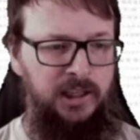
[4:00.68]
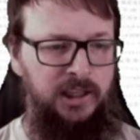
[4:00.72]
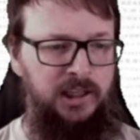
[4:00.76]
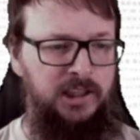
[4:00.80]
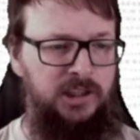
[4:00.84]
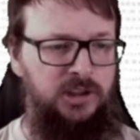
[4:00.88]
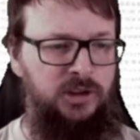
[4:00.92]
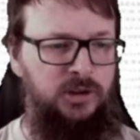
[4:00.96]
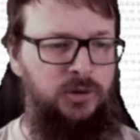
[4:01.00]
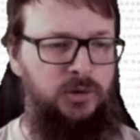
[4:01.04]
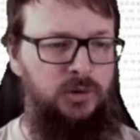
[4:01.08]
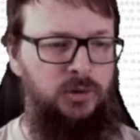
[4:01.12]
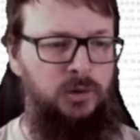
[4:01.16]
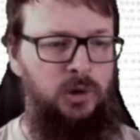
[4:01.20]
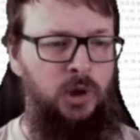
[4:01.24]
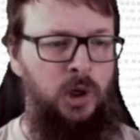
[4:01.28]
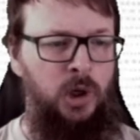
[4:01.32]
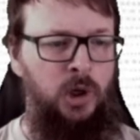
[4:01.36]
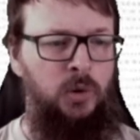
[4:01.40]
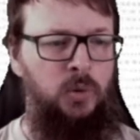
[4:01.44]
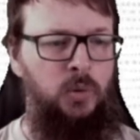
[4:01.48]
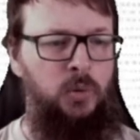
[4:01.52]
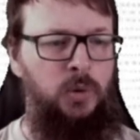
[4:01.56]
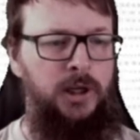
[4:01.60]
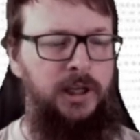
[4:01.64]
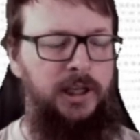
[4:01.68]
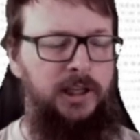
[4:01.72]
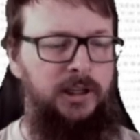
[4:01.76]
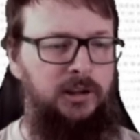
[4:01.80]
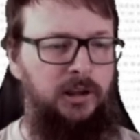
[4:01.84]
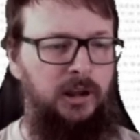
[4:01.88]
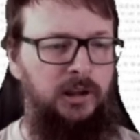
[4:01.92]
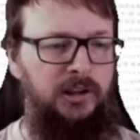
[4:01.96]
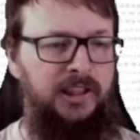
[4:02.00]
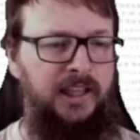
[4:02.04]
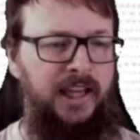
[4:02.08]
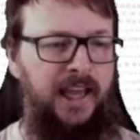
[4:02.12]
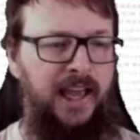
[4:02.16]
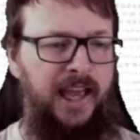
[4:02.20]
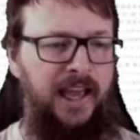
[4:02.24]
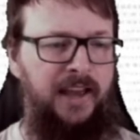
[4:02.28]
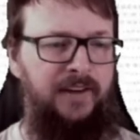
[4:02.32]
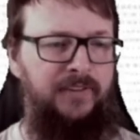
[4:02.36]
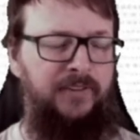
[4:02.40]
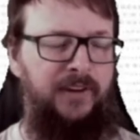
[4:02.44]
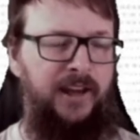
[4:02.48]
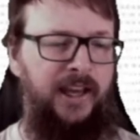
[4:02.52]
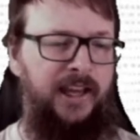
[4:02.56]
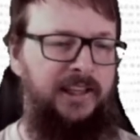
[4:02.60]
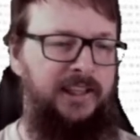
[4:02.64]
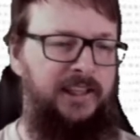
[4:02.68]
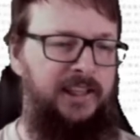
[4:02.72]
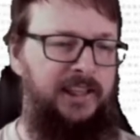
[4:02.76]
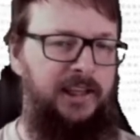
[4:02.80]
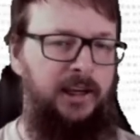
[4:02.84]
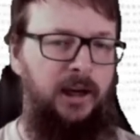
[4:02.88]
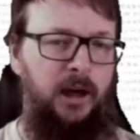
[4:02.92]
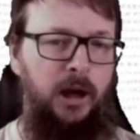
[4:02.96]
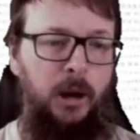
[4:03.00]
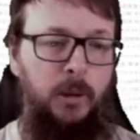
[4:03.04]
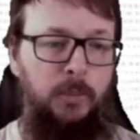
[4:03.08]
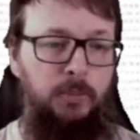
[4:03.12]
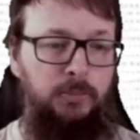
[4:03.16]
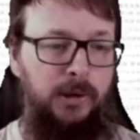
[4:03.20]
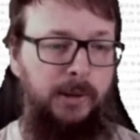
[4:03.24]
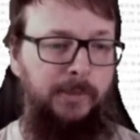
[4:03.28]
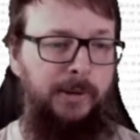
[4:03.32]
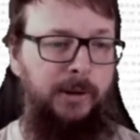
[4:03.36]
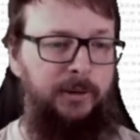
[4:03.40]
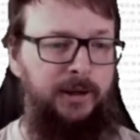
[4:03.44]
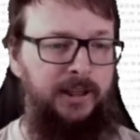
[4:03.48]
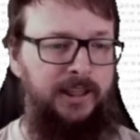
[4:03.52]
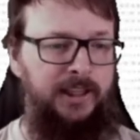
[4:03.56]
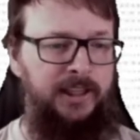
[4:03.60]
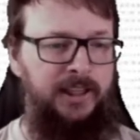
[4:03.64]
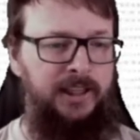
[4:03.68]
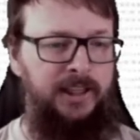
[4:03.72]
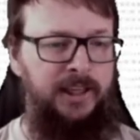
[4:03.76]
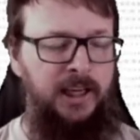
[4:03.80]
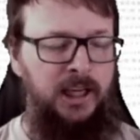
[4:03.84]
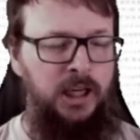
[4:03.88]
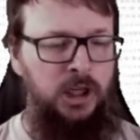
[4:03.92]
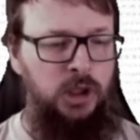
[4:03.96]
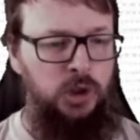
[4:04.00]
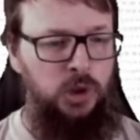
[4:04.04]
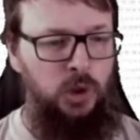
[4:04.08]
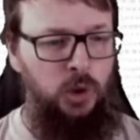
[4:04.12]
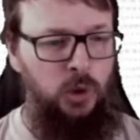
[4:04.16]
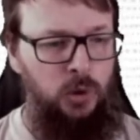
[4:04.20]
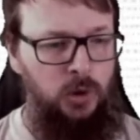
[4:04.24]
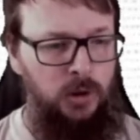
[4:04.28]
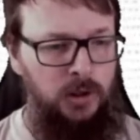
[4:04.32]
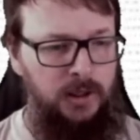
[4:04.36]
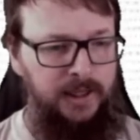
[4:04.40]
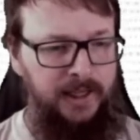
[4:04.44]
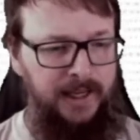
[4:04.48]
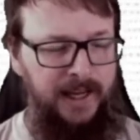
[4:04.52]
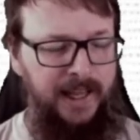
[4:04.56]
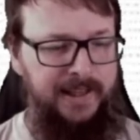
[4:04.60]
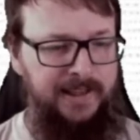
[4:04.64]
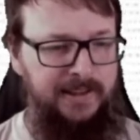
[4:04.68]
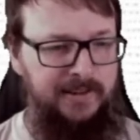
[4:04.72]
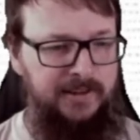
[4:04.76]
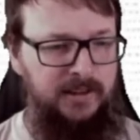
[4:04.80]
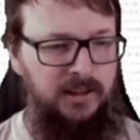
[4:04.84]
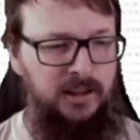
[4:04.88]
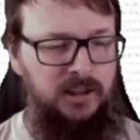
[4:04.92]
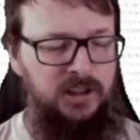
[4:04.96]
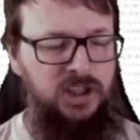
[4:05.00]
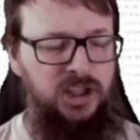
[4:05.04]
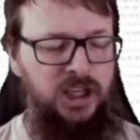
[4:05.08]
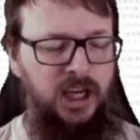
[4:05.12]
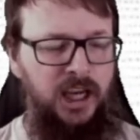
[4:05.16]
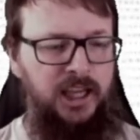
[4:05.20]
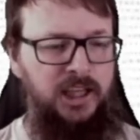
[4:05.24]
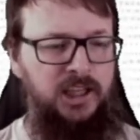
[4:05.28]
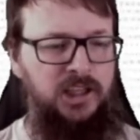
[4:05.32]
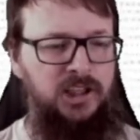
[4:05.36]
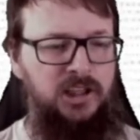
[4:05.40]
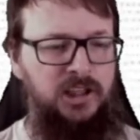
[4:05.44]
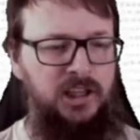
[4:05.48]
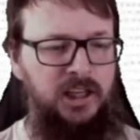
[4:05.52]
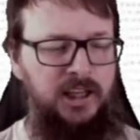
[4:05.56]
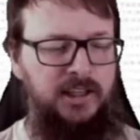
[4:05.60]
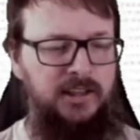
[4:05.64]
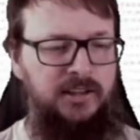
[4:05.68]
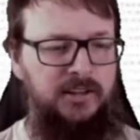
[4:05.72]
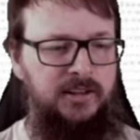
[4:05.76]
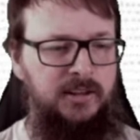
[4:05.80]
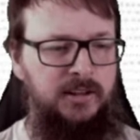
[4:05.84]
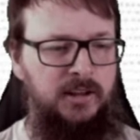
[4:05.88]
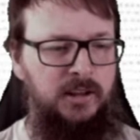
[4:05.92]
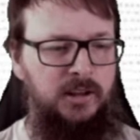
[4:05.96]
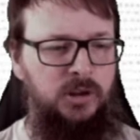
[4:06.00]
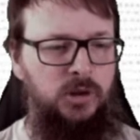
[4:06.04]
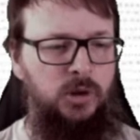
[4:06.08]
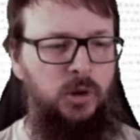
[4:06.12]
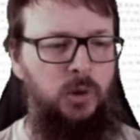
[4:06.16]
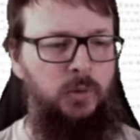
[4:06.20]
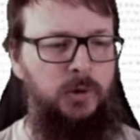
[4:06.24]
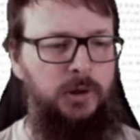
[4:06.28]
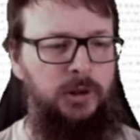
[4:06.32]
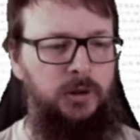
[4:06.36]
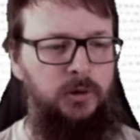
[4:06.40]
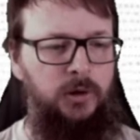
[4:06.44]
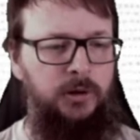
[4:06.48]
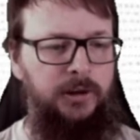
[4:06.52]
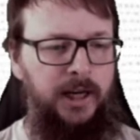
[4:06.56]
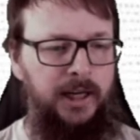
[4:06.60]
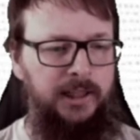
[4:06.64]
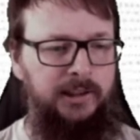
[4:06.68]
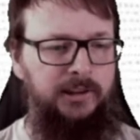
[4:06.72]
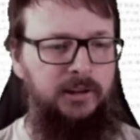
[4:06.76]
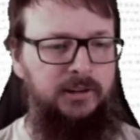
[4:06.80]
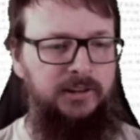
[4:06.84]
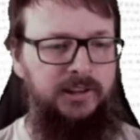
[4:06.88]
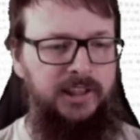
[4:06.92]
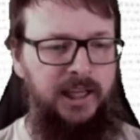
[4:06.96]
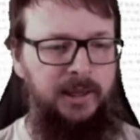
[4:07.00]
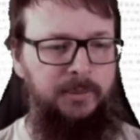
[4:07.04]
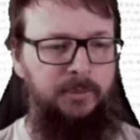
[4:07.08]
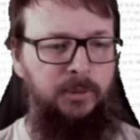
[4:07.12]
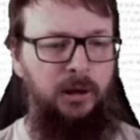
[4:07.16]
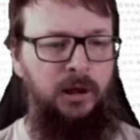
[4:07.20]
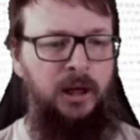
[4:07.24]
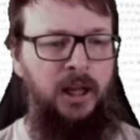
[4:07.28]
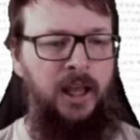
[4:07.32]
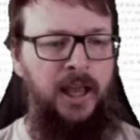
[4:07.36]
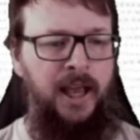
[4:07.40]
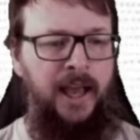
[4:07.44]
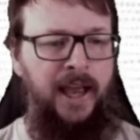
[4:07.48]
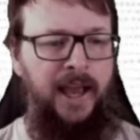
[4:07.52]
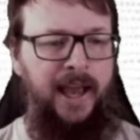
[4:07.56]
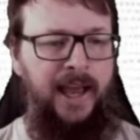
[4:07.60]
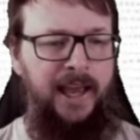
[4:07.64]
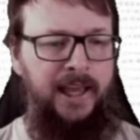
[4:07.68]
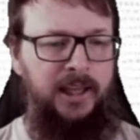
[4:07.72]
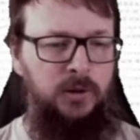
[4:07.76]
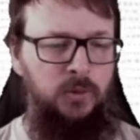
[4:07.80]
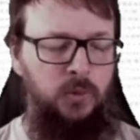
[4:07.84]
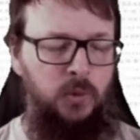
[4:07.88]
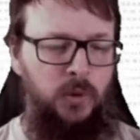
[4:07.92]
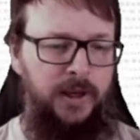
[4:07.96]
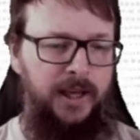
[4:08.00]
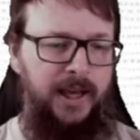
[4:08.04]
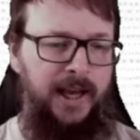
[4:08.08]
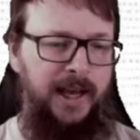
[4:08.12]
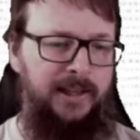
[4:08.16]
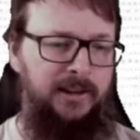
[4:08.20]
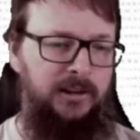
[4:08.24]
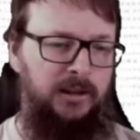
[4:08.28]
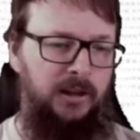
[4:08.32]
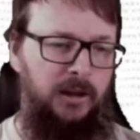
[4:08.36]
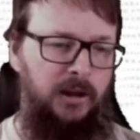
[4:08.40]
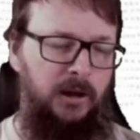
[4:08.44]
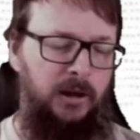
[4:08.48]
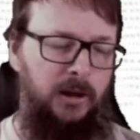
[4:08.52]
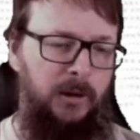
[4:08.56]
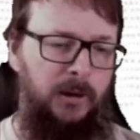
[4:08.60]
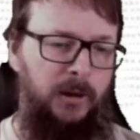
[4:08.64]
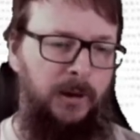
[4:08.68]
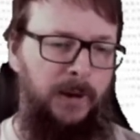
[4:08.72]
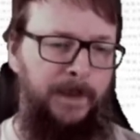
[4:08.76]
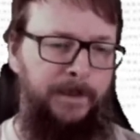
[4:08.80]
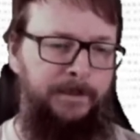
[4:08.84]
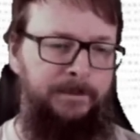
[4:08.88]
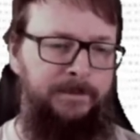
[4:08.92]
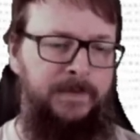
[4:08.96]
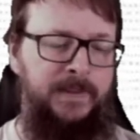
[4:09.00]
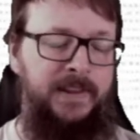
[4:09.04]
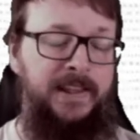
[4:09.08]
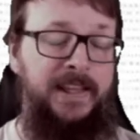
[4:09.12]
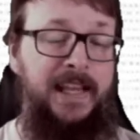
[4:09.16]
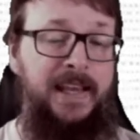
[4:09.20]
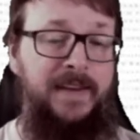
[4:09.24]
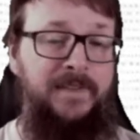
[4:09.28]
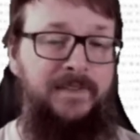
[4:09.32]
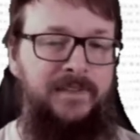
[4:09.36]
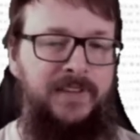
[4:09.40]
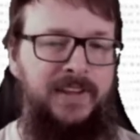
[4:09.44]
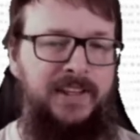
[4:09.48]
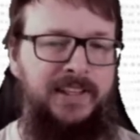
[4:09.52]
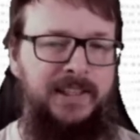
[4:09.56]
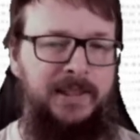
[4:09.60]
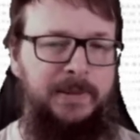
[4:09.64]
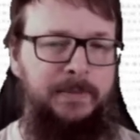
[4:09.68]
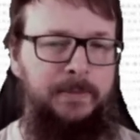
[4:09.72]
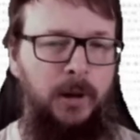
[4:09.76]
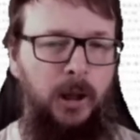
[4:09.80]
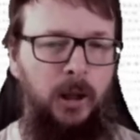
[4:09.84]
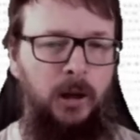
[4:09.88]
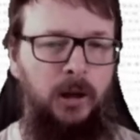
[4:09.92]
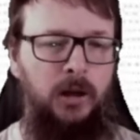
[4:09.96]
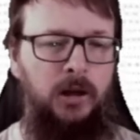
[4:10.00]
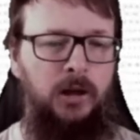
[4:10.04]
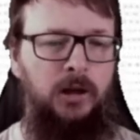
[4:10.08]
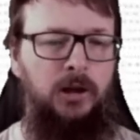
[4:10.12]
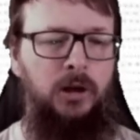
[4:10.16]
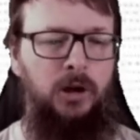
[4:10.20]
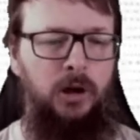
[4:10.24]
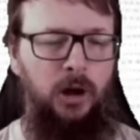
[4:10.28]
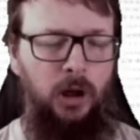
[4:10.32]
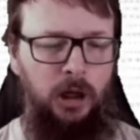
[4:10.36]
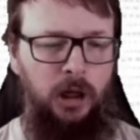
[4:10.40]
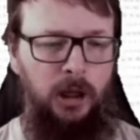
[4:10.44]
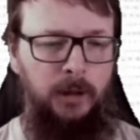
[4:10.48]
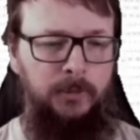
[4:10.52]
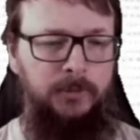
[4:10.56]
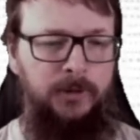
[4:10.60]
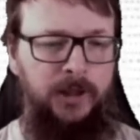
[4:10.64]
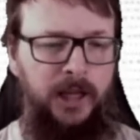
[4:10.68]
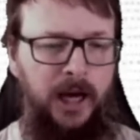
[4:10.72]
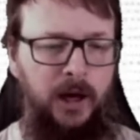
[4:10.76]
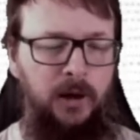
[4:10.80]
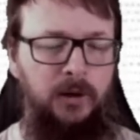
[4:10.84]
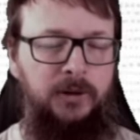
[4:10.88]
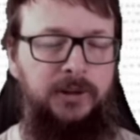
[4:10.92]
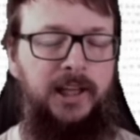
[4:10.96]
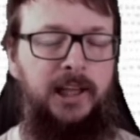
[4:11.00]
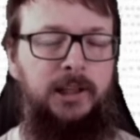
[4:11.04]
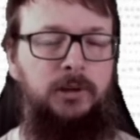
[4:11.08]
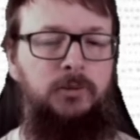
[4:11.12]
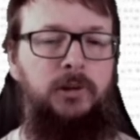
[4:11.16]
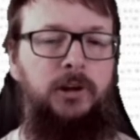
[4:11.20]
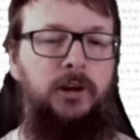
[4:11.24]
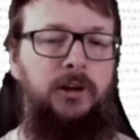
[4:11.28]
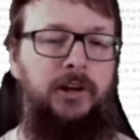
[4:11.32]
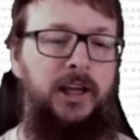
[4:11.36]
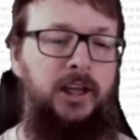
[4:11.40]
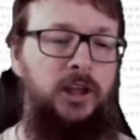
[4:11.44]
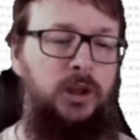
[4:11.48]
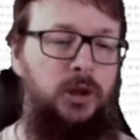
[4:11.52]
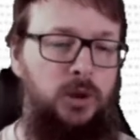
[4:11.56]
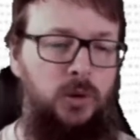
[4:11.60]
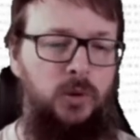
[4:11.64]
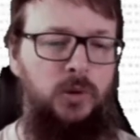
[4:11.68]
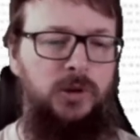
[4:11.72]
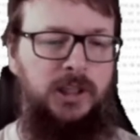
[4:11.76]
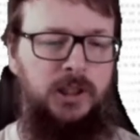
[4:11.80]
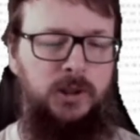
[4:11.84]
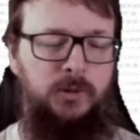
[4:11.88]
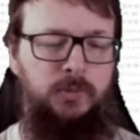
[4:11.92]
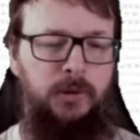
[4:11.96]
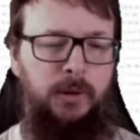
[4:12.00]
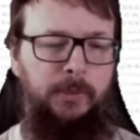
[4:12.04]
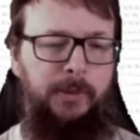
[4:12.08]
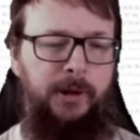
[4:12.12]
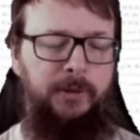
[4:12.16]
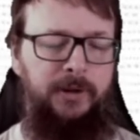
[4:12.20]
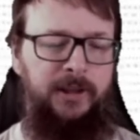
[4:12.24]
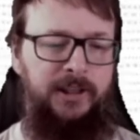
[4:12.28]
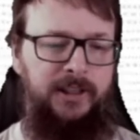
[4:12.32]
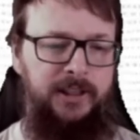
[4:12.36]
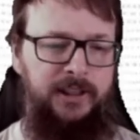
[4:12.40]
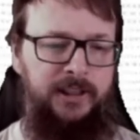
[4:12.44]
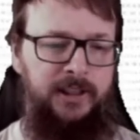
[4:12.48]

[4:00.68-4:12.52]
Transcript: true, we don't have any primary key. So let's change this. So we do an alter table, and we add an invisible column now that we're going to use as primary key.